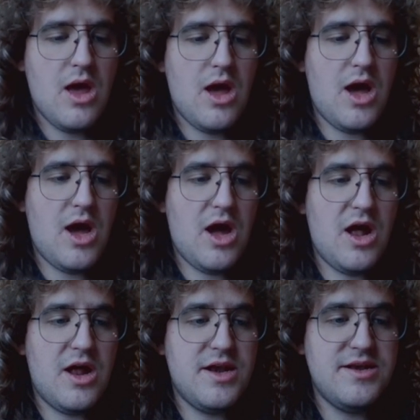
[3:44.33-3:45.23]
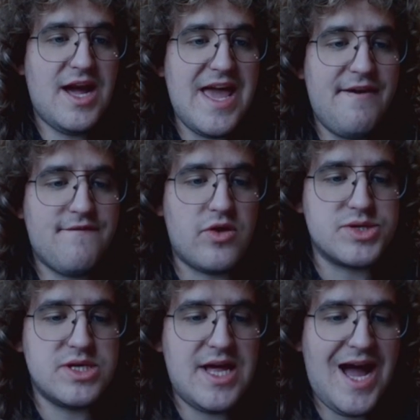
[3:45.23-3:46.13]
Knight f4,
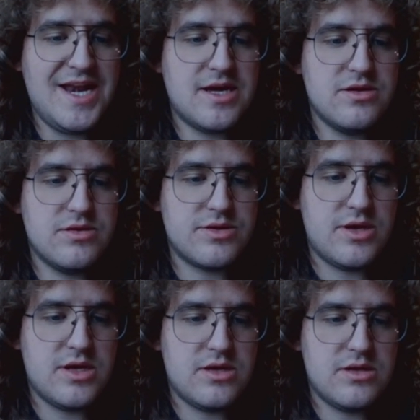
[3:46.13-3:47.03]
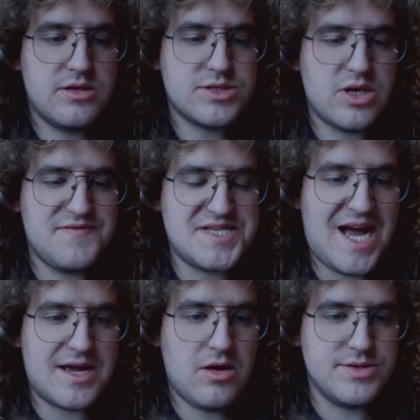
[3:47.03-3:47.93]
so they're adding another sort of
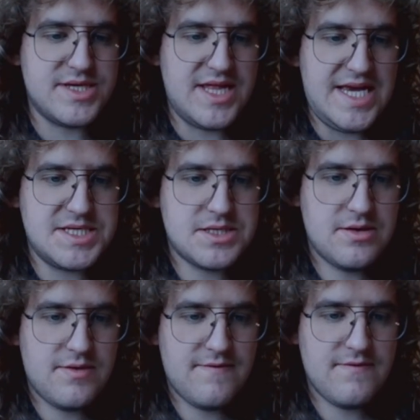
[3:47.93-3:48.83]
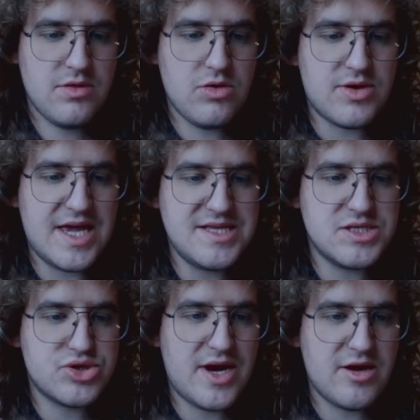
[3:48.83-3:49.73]
attacker onto this, looking to
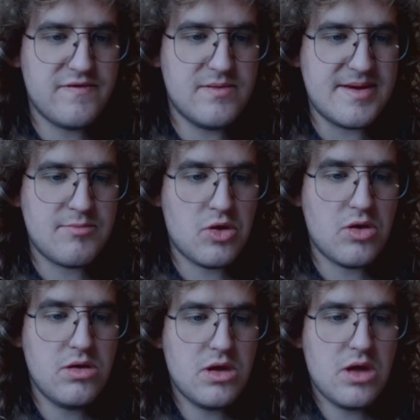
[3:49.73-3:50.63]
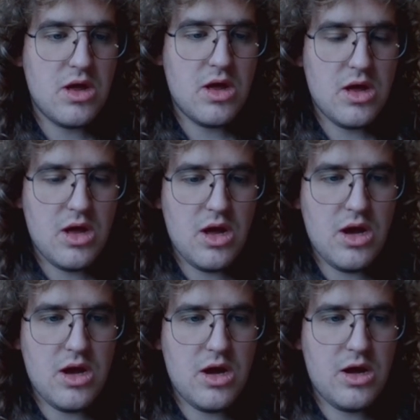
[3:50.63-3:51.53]
trade off a bit more.
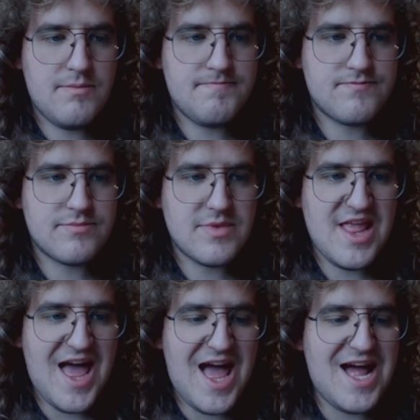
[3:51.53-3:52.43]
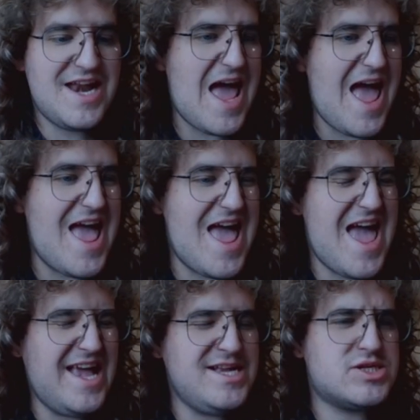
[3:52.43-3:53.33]
And
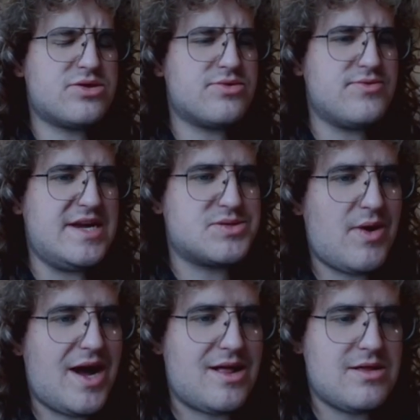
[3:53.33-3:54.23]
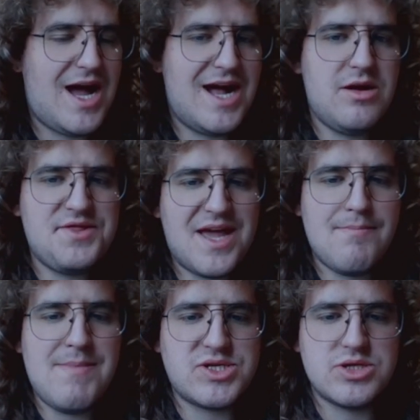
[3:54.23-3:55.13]
h3 as well. I don't think I
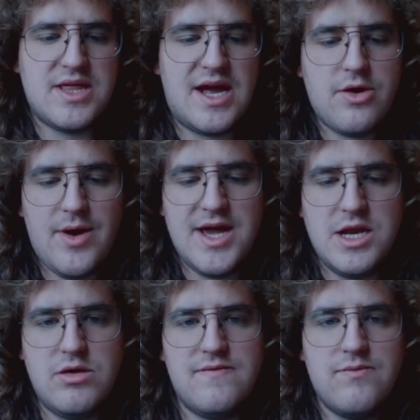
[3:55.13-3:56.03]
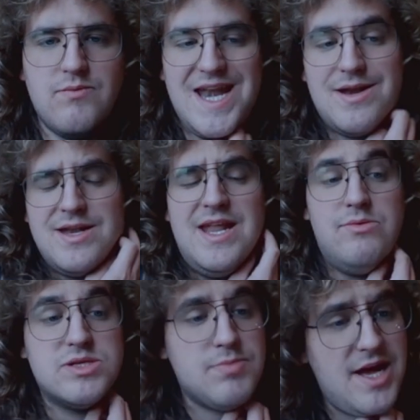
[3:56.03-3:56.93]
mentioned that quite enough when it
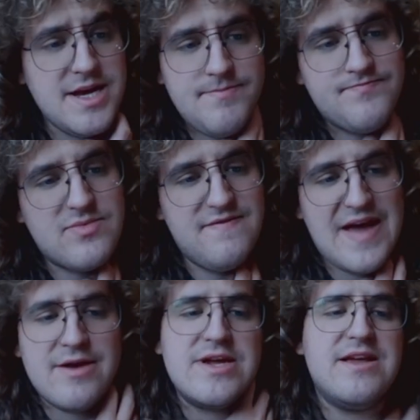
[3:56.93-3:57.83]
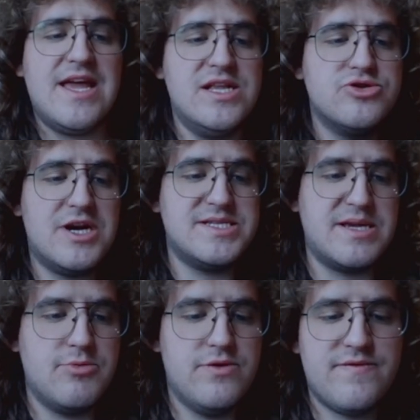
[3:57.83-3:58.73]
was played. Very
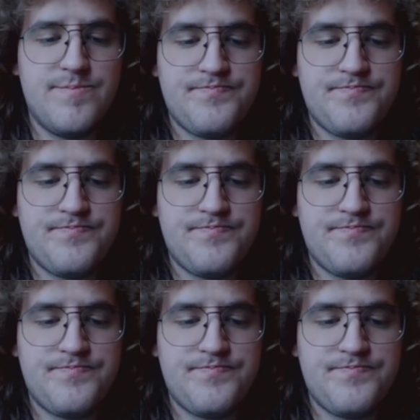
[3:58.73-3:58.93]
interesting move.